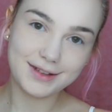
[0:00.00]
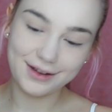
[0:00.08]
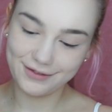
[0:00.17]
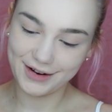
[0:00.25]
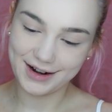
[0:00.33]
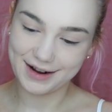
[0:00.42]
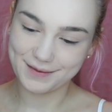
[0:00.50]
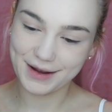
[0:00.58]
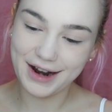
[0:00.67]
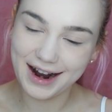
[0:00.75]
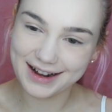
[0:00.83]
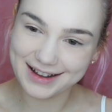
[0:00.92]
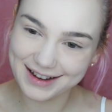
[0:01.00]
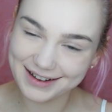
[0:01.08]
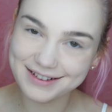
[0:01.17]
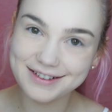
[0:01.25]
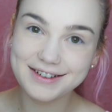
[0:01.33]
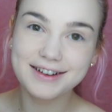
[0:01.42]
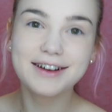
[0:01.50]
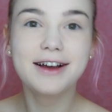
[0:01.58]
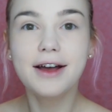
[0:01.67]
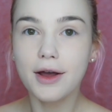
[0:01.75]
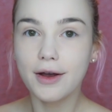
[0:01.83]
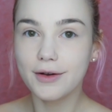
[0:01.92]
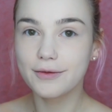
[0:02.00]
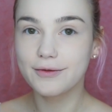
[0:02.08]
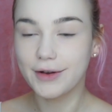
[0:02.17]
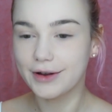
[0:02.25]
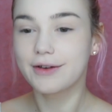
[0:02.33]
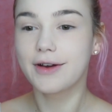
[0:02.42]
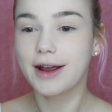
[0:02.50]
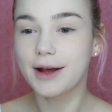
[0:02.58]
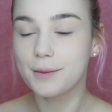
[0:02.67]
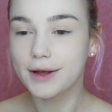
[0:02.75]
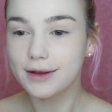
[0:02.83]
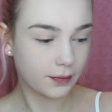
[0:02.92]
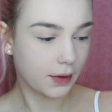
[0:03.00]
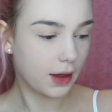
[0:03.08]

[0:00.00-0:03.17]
I'm very happy right now. I'm very, very happy.